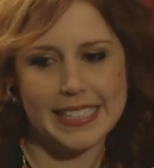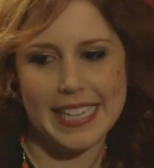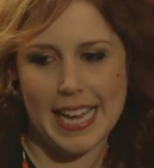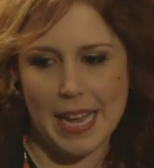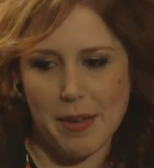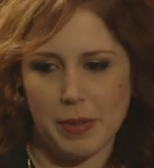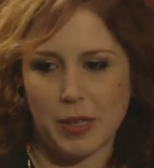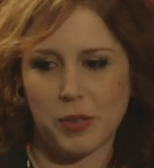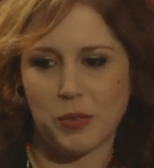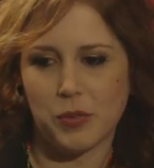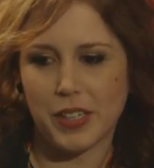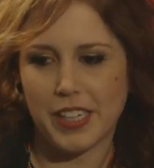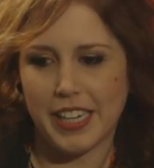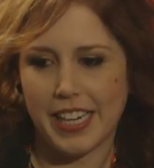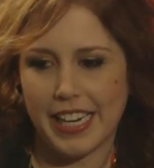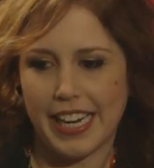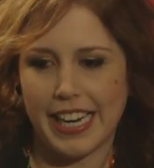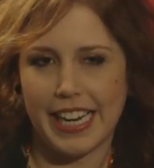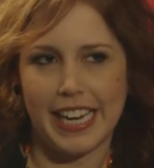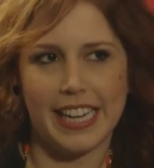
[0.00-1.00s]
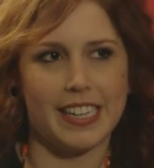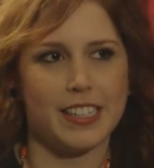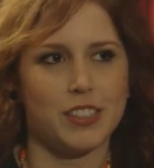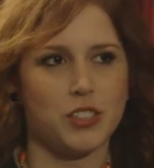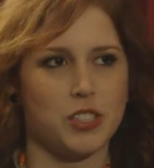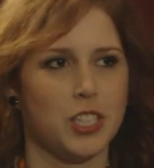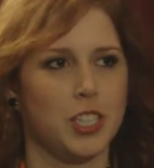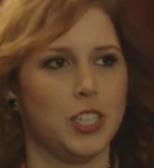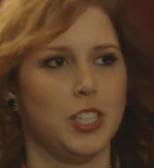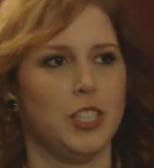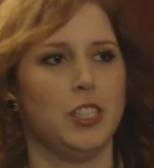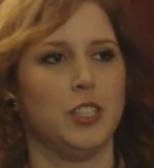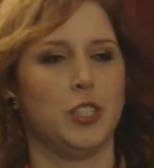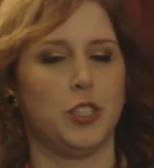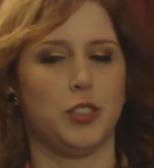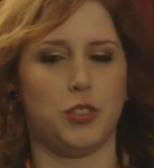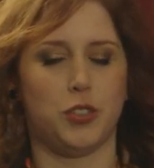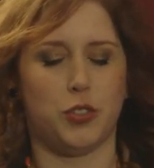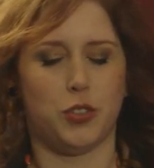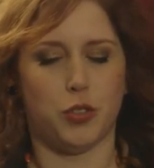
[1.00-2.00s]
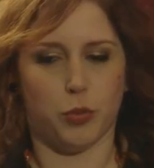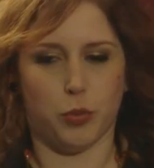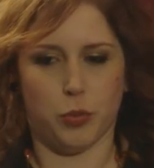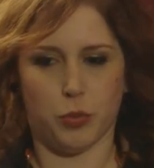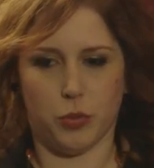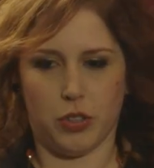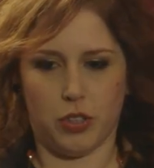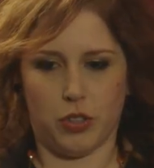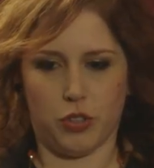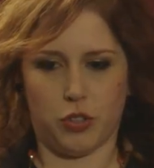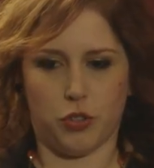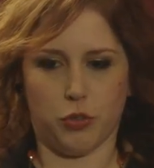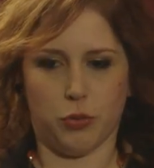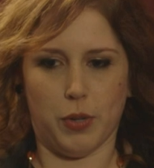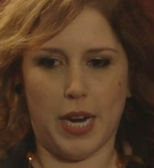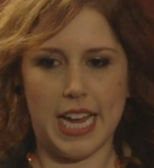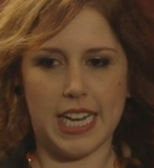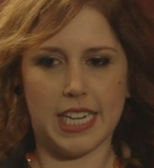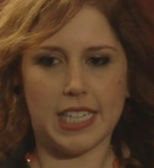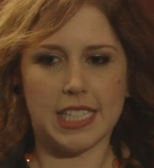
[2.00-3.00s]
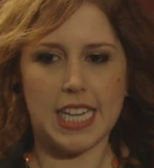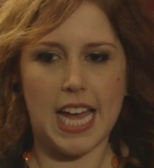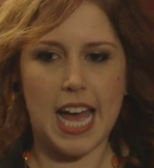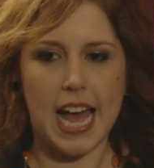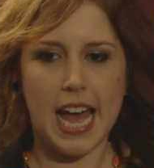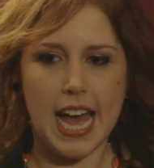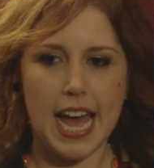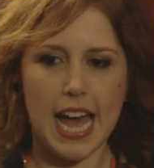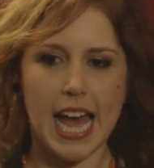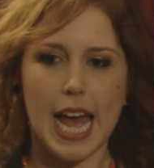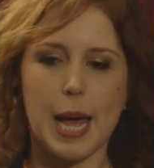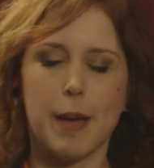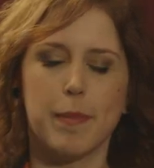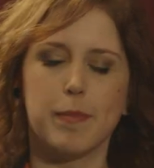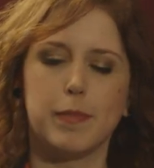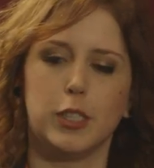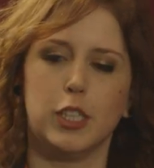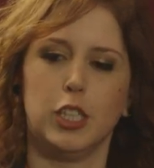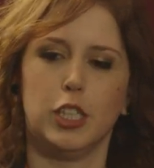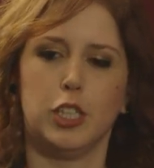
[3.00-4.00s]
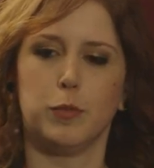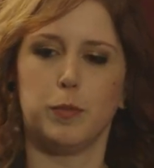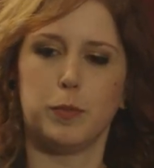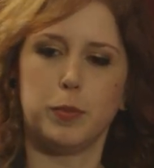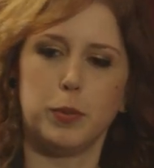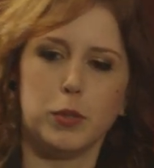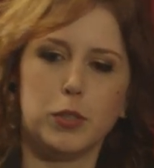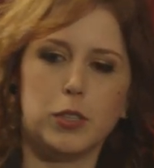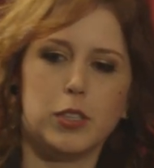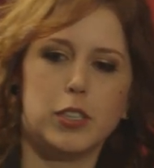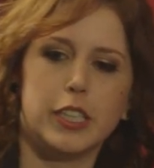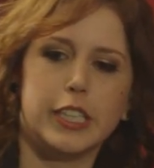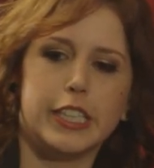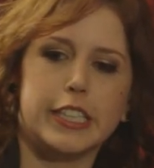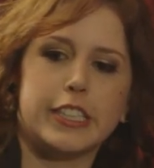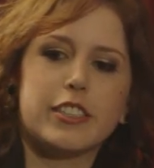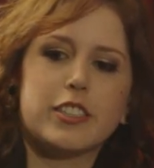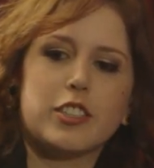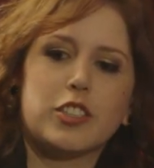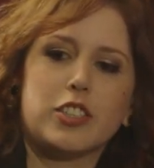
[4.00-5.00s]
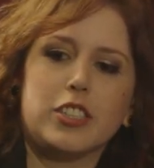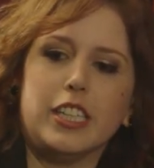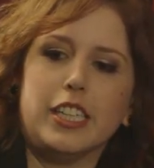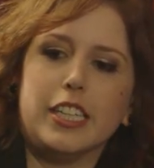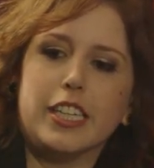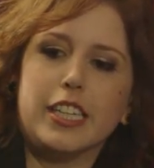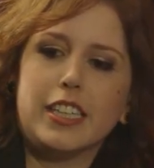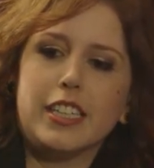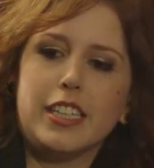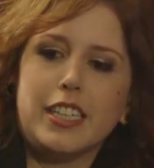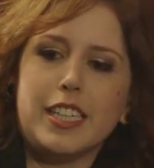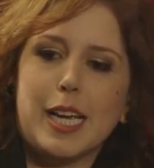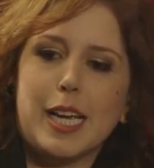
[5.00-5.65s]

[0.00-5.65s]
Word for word: diamond rings. Drake time. Pussy in the